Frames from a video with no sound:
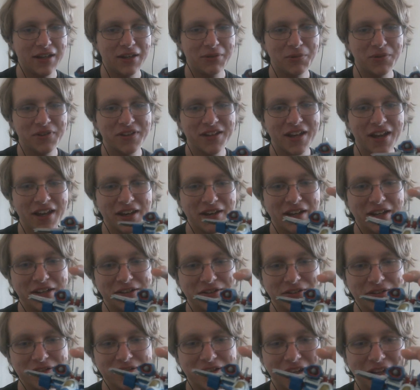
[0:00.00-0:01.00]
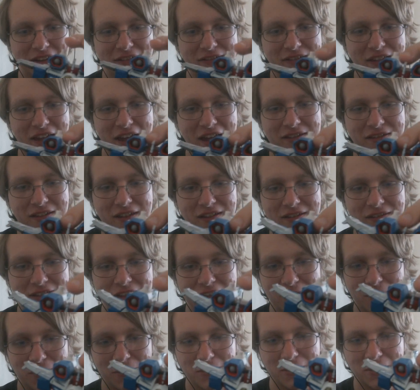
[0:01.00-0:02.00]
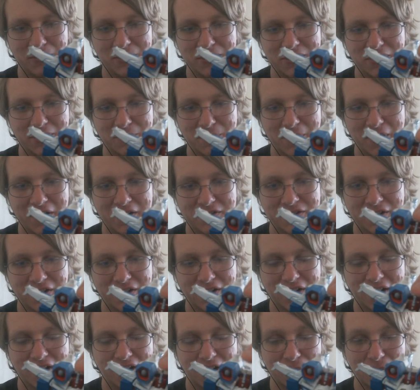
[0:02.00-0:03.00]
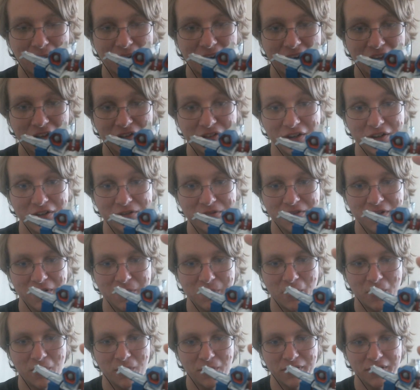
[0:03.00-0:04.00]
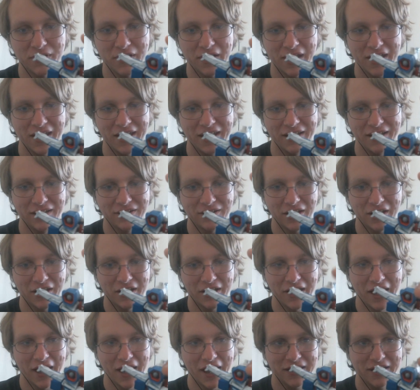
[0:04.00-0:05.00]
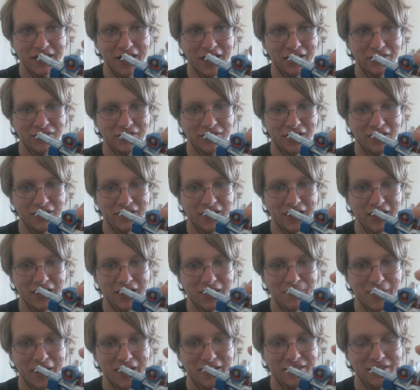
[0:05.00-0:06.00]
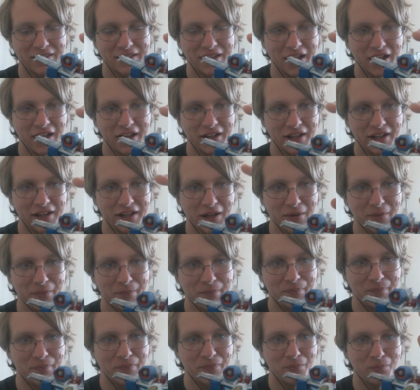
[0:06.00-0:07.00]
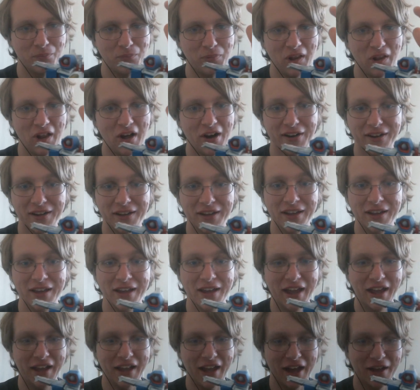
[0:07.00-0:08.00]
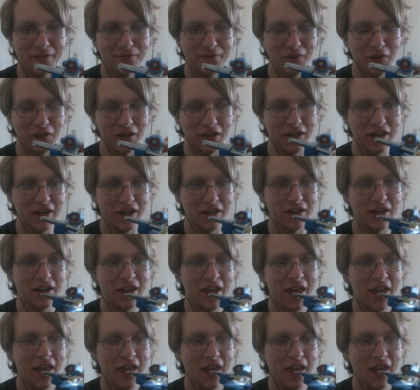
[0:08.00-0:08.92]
what's kind of interesting is that since the original Armada Starscream mold, his head kind of sunk in and made like a block. It kind of filled it in.